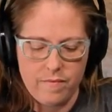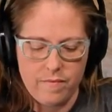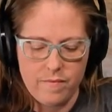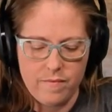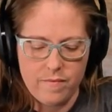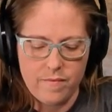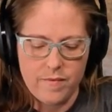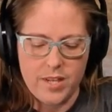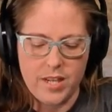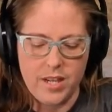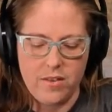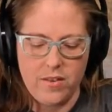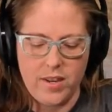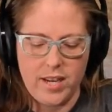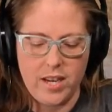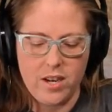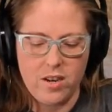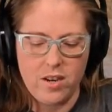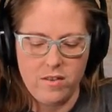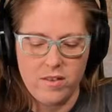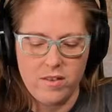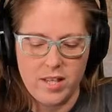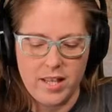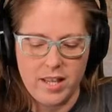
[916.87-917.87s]
There we
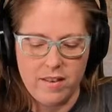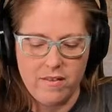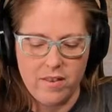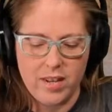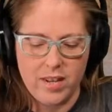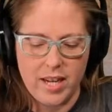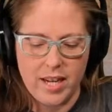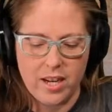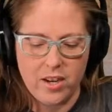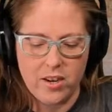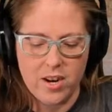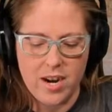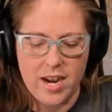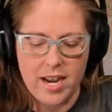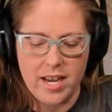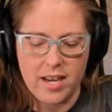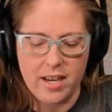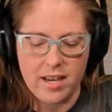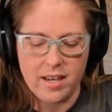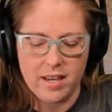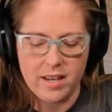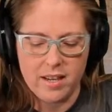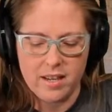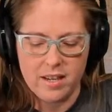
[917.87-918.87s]
go. And then when I
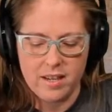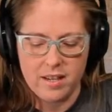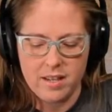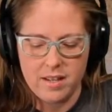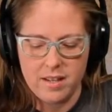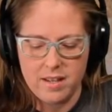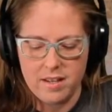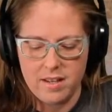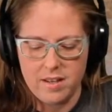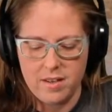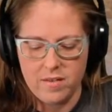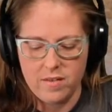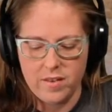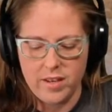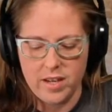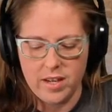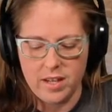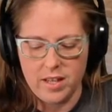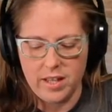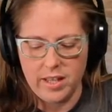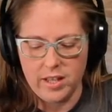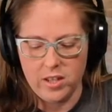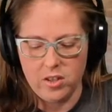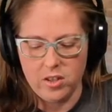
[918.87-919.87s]
crank, we're a
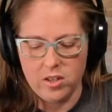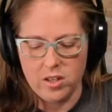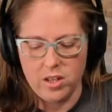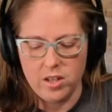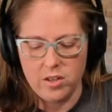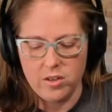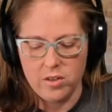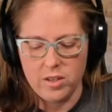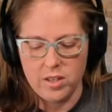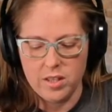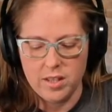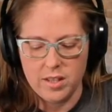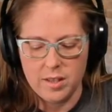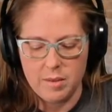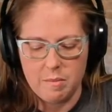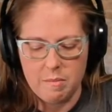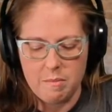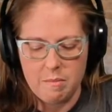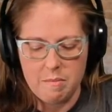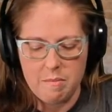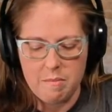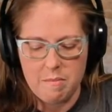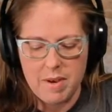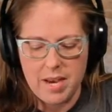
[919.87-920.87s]
little close. Let's
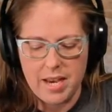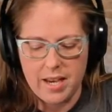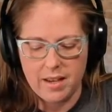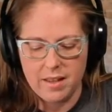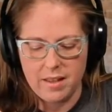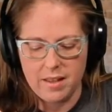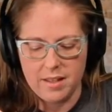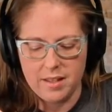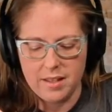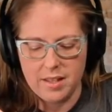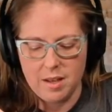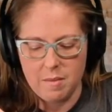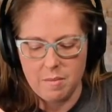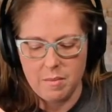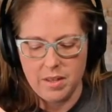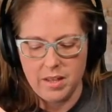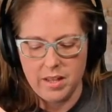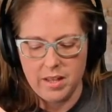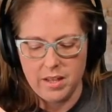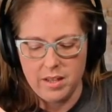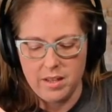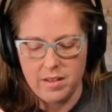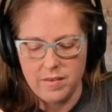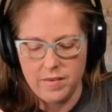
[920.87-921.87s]
back this up a
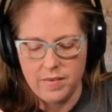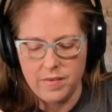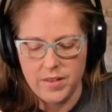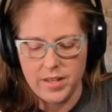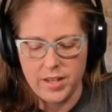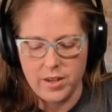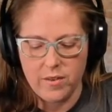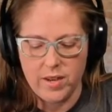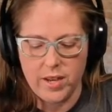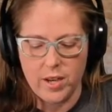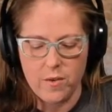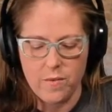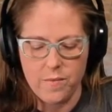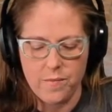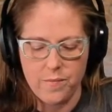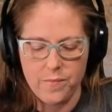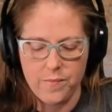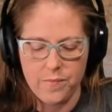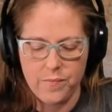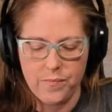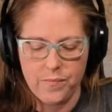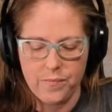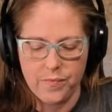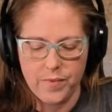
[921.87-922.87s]
little. There we go.
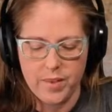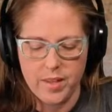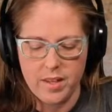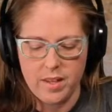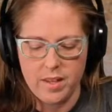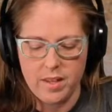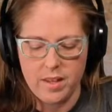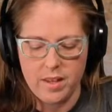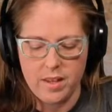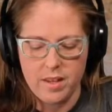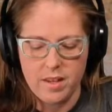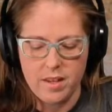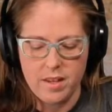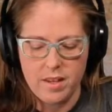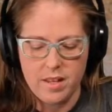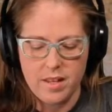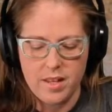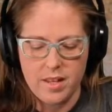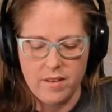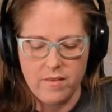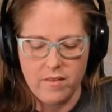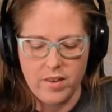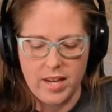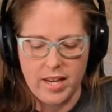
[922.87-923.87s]

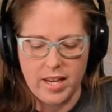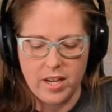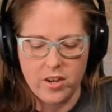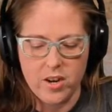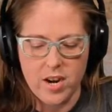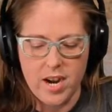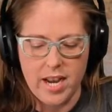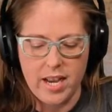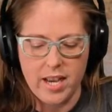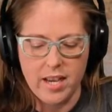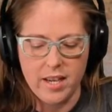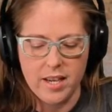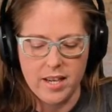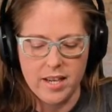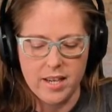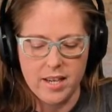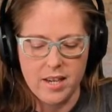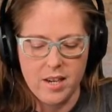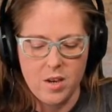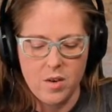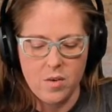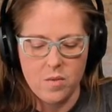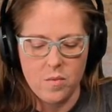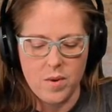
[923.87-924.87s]
And when I crank,
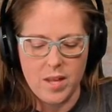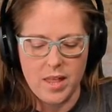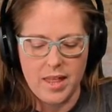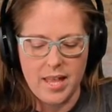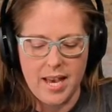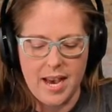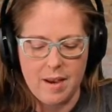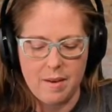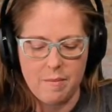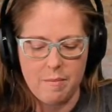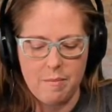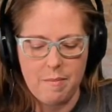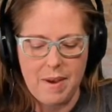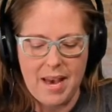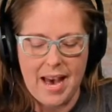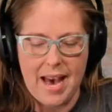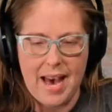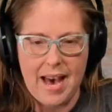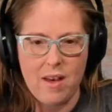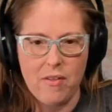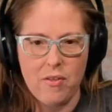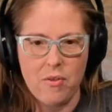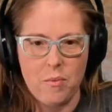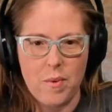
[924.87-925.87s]
when that
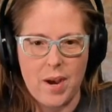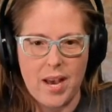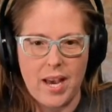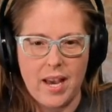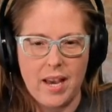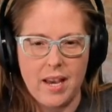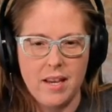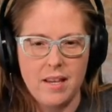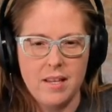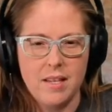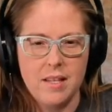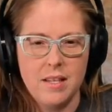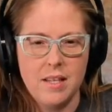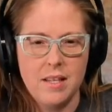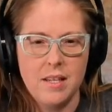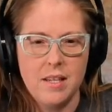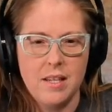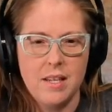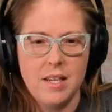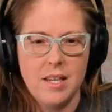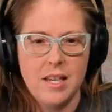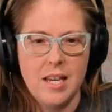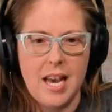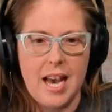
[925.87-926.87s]
pathway
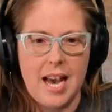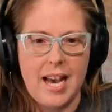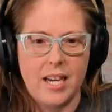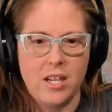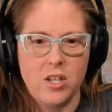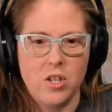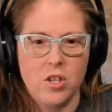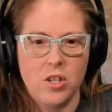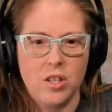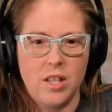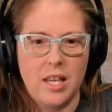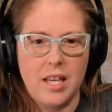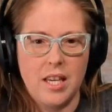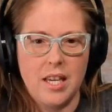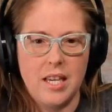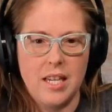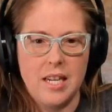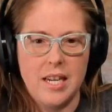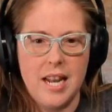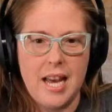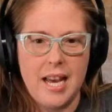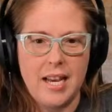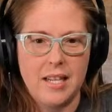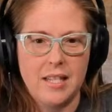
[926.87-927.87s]
actually
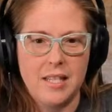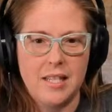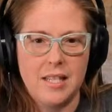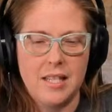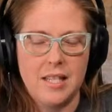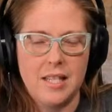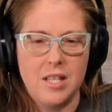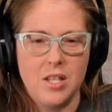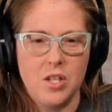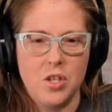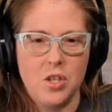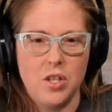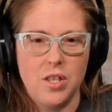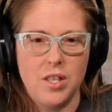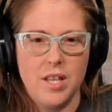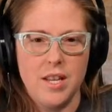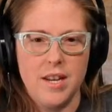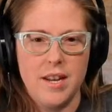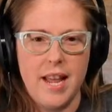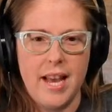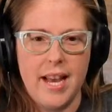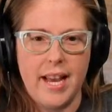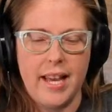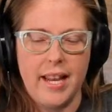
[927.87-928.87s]
connects the
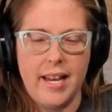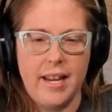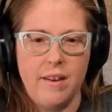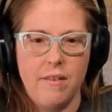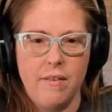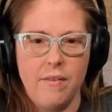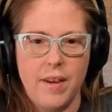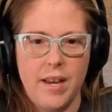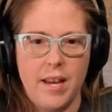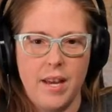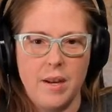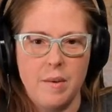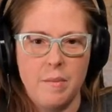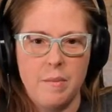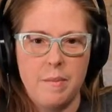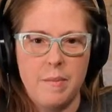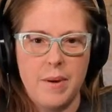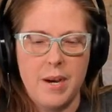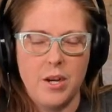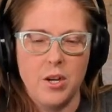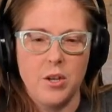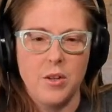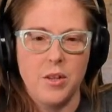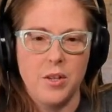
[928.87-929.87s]
negative
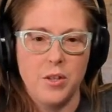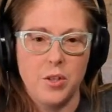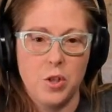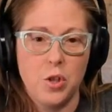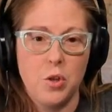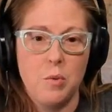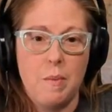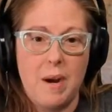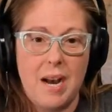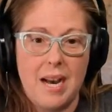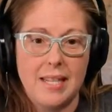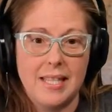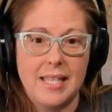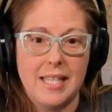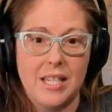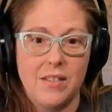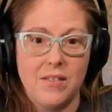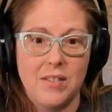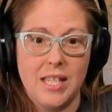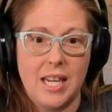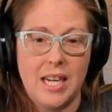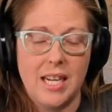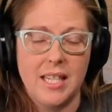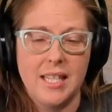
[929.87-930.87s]
or the two positive
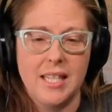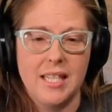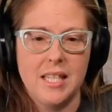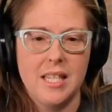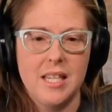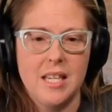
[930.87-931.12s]
sides,